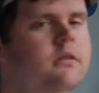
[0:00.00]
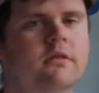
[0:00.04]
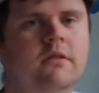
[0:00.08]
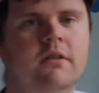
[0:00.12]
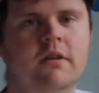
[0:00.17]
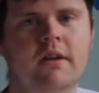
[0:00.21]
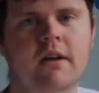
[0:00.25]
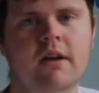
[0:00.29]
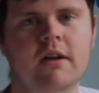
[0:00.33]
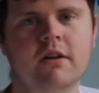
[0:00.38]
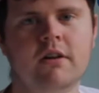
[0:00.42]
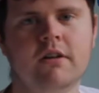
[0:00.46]

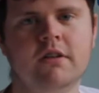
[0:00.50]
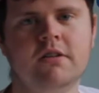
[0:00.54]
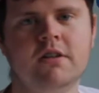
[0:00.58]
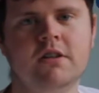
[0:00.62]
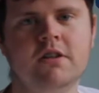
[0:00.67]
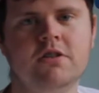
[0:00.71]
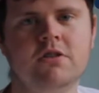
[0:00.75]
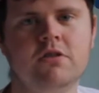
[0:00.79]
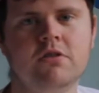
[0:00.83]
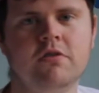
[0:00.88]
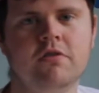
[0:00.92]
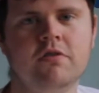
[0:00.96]
Today I'm going to
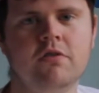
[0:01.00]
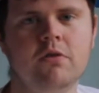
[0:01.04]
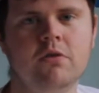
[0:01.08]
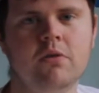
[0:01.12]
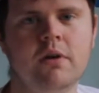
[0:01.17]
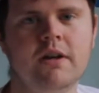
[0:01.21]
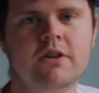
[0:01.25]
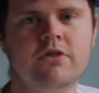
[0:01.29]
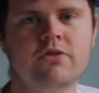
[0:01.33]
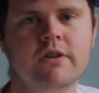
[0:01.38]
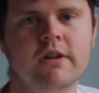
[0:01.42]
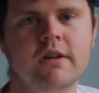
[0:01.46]
teach you a few
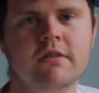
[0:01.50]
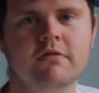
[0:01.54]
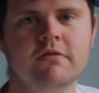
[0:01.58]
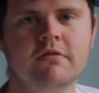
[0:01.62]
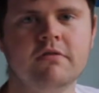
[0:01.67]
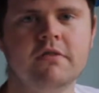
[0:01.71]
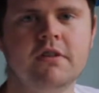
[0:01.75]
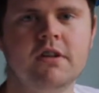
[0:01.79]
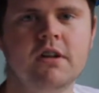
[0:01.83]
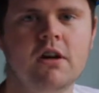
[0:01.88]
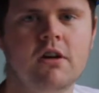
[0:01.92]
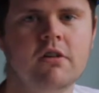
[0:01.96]
entry-level
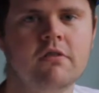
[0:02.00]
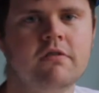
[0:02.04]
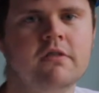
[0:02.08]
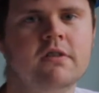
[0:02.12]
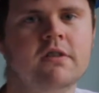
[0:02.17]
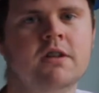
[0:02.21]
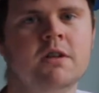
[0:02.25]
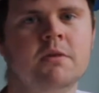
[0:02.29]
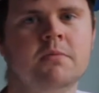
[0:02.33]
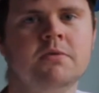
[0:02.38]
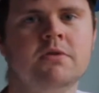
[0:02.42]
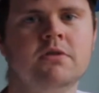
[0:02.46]
videography
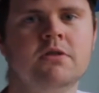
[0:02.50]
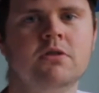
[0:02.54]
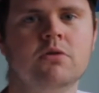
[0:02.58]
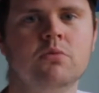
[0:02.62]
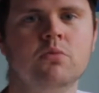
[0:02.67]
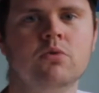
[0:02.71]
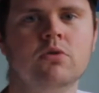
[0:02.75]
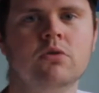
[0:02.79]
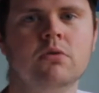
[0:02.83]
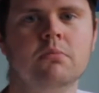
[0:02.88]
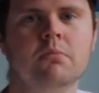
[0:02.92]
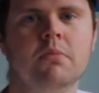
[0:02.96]
tips
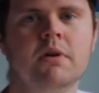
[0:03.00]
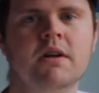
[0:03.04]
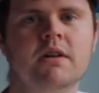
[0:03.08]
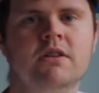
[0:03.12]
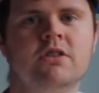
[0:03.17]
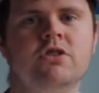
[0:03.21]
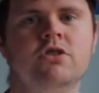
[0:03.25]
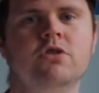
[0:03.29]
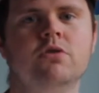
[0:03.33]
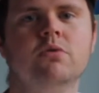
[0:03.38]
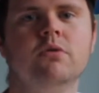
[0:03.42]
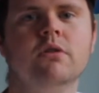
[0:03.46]
that will make
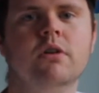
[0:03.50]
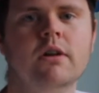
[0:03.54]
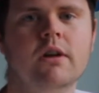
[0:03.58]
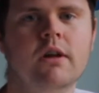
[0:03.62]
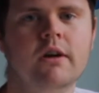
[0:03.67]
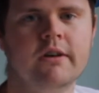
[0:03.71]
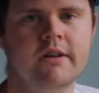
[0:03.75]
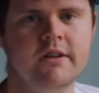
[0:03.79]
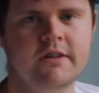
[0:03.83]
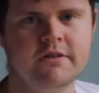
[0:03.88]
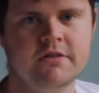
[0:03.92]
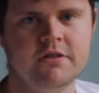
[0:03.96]
shooting a
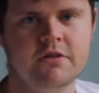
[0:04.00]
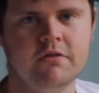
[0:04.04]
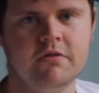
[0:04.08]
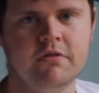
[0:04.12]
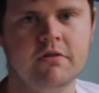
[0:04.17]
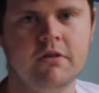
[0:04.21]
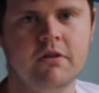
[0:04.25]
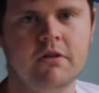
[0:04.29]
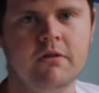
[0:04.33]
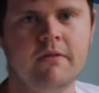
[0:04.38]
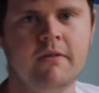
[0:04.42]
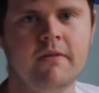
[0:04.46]
lot easier
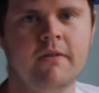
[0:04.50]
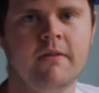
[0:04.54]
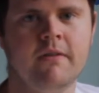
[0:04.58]
for you.